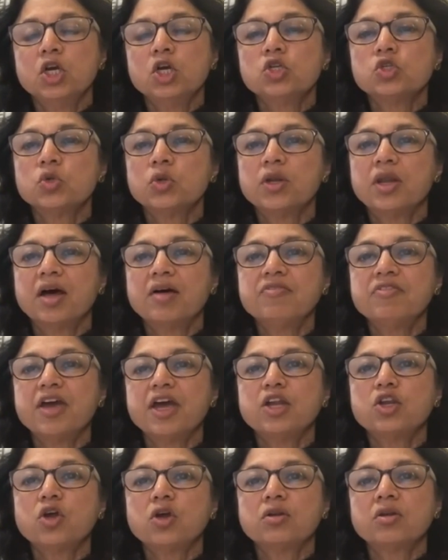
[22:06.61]
to love
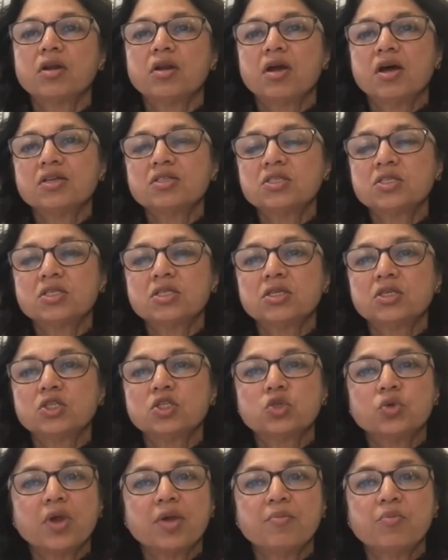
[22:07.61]
and not lust,
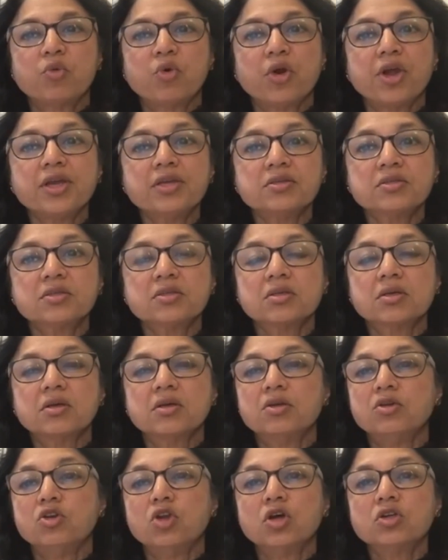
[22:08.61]
to embrace,
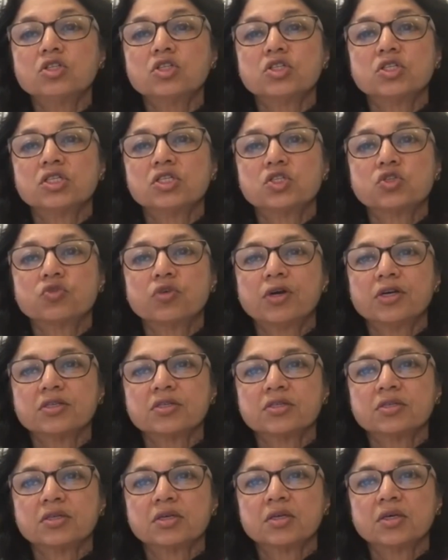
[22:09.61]
not
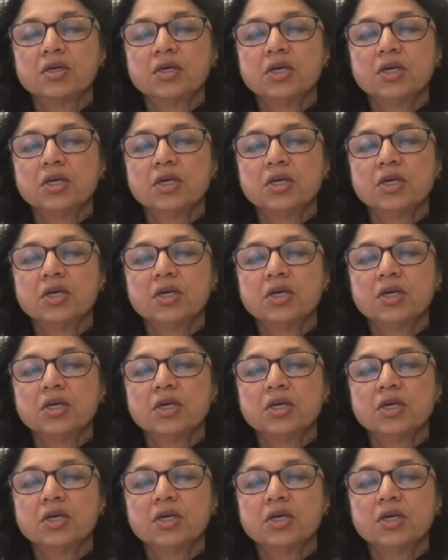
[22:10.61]
distrust,